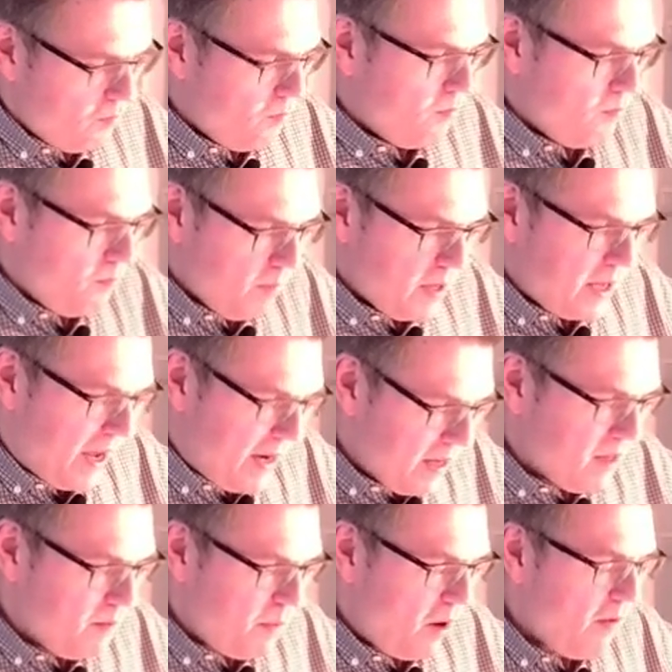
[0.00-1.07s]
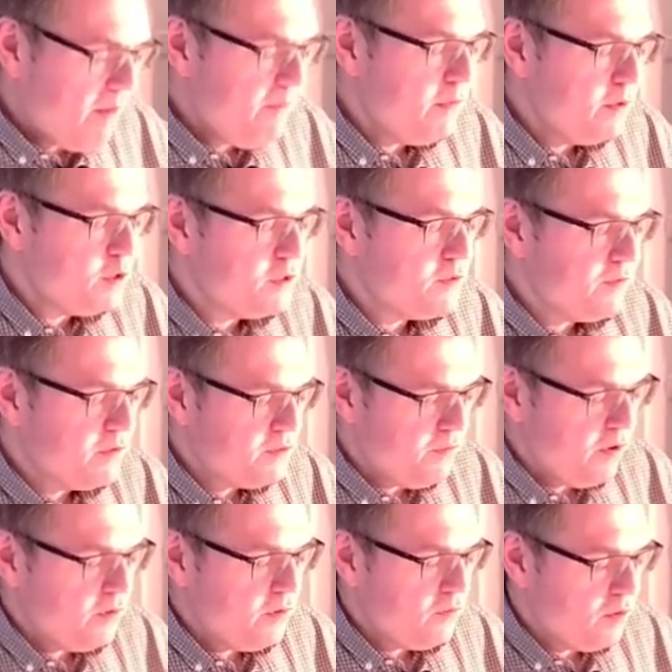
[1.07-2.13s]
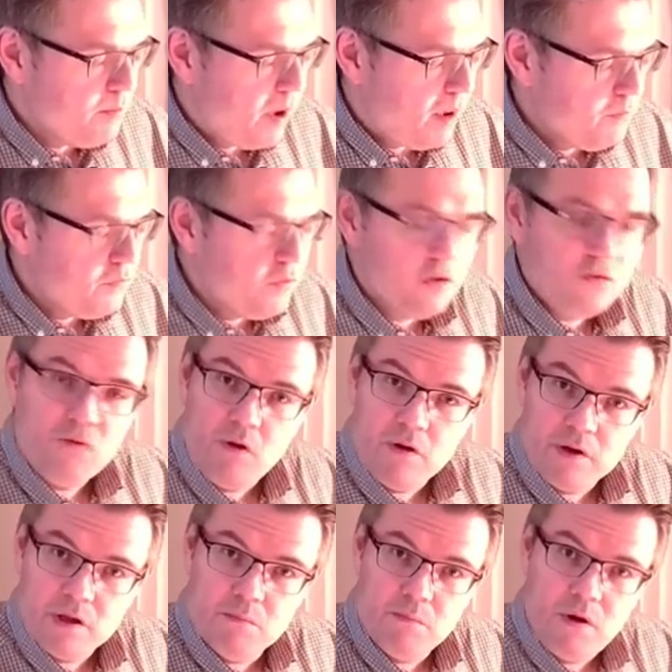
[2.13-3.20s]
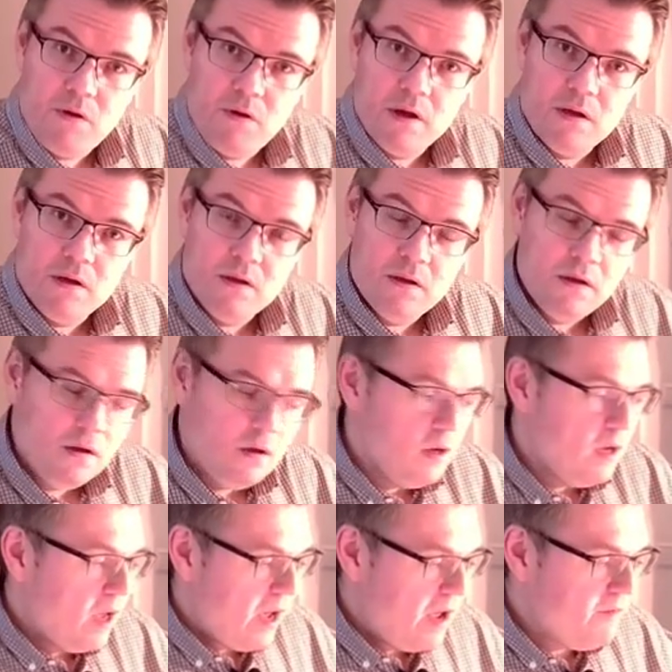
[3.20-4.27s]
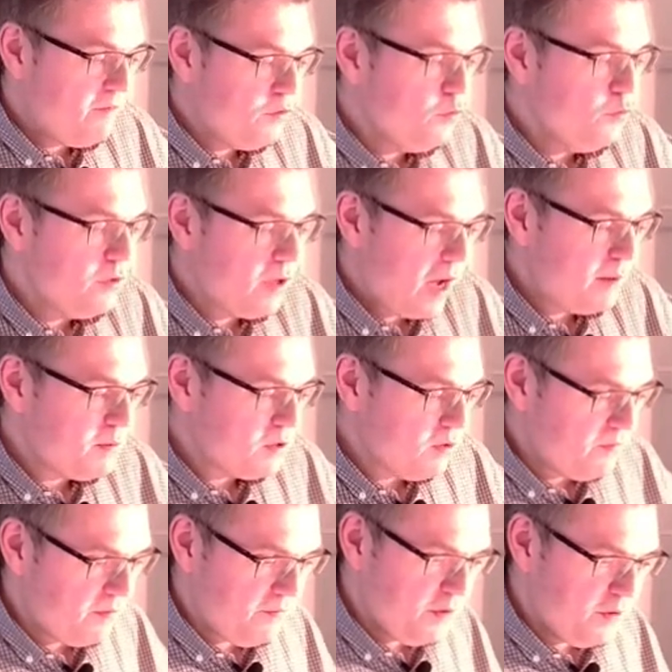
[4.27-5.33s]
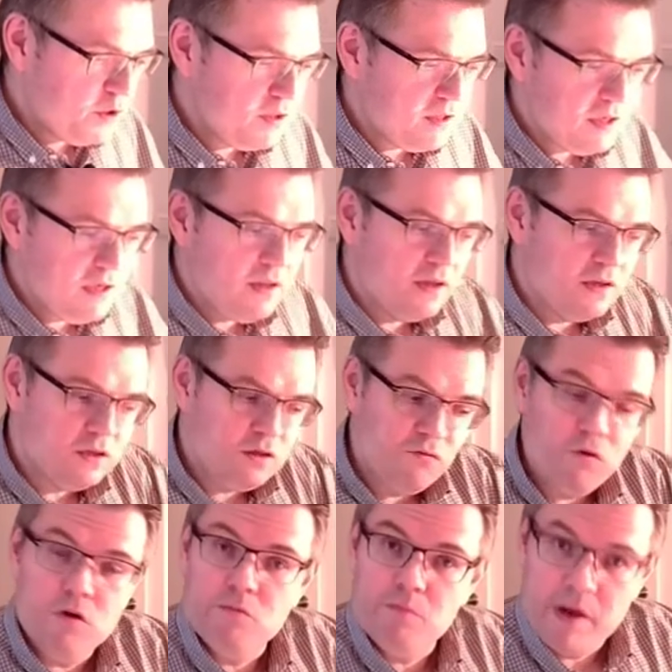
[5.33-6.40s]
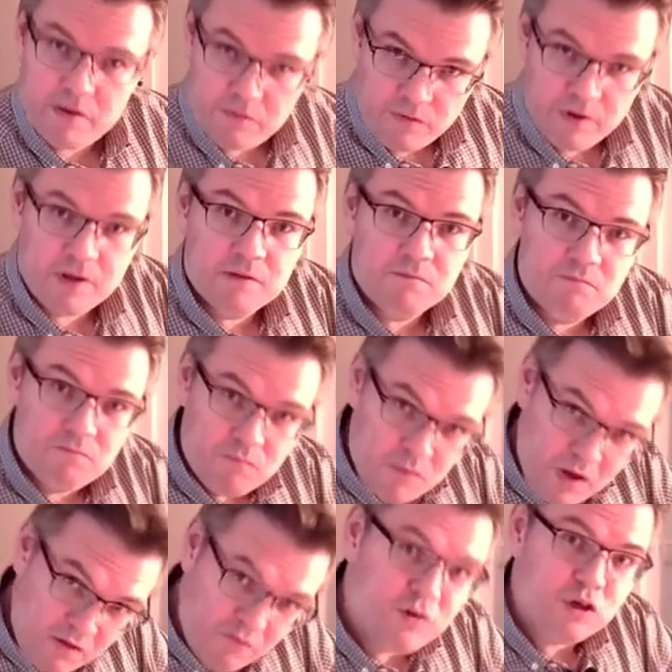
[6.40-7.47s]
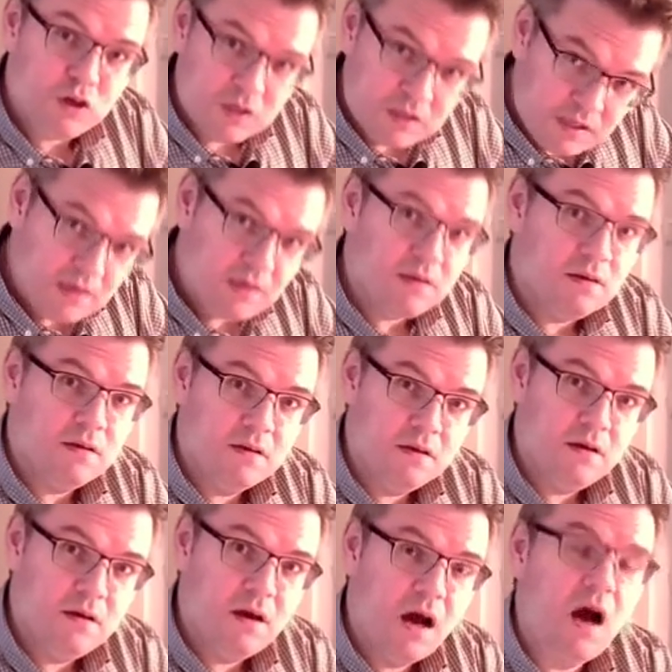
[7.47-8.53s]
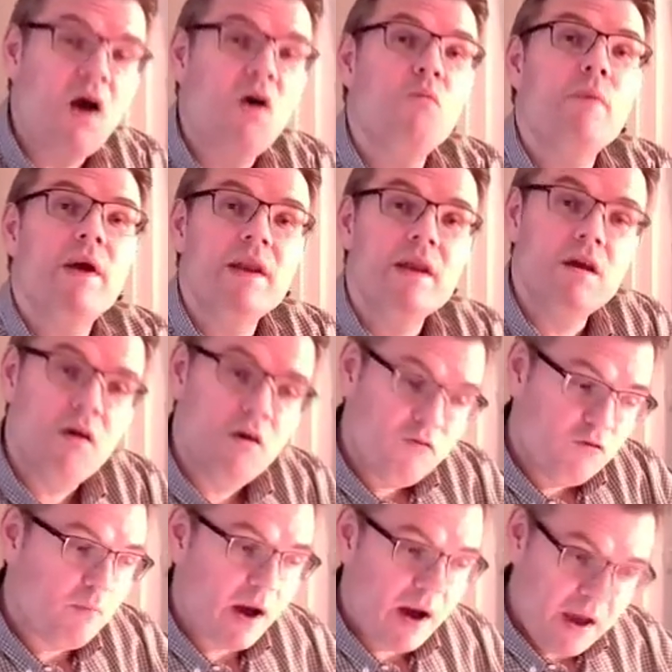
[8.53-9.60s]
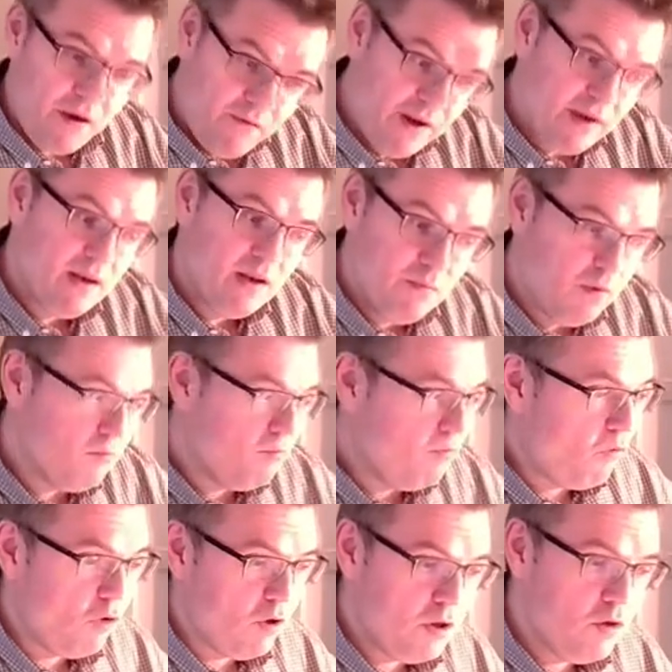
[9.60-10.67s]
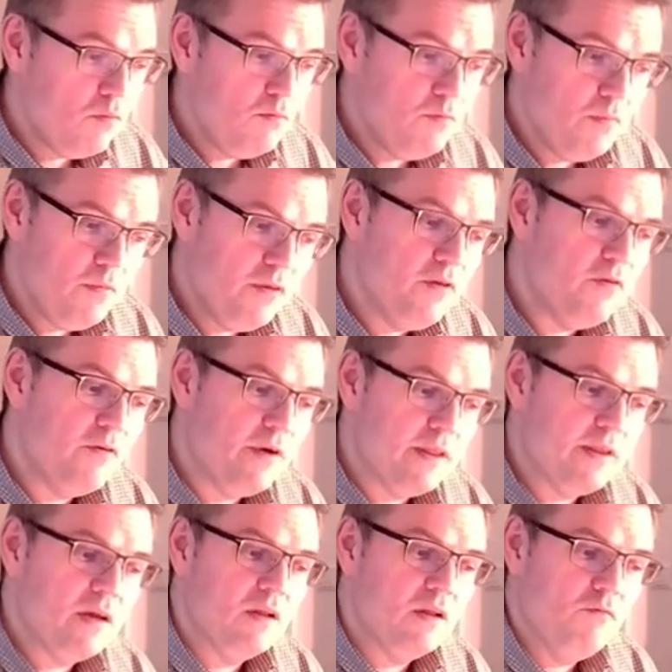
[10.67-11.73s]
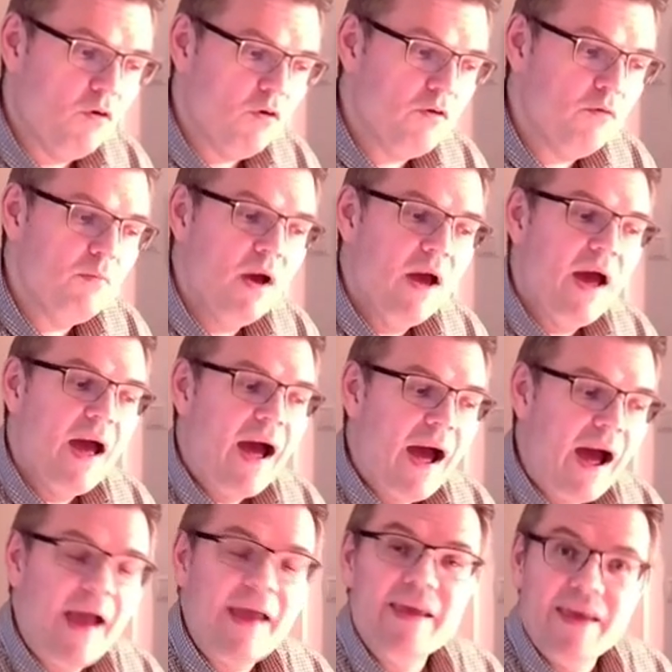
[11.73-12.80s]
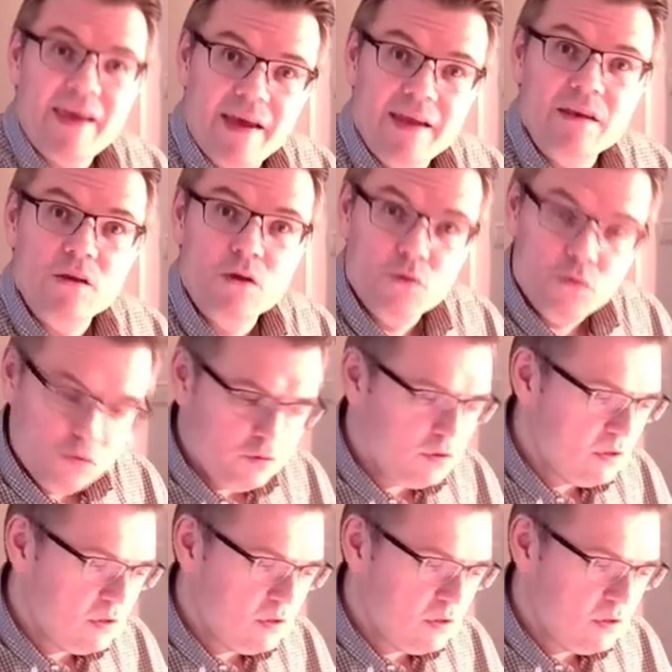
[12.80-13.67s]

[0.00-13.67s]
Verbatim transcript: mechanical power which is transferred to the bump to hydraulical power. Yeah? I have two types of efficiency. That's the volumetric efficiency. Yeah? How many of my available volume, theoretical volume, I can use.